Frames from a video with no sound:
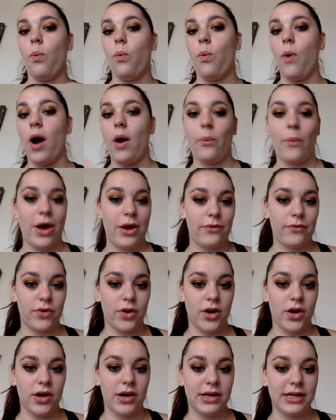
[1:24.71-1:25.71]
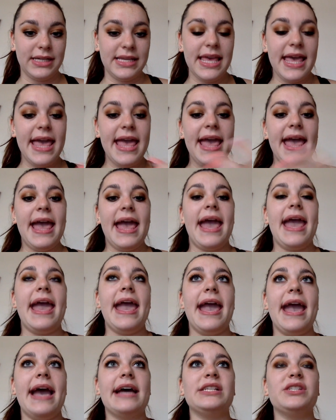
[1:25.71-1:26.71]
what went wrong.
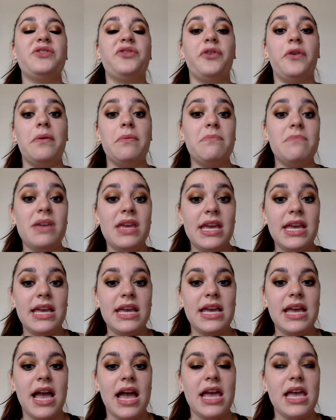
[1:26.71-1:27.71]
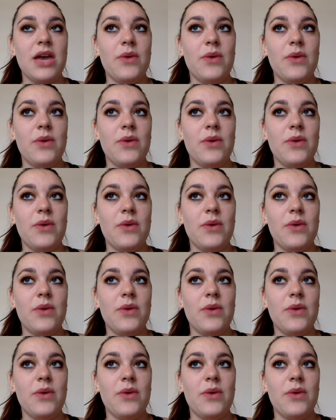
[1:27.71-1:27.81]
And for me,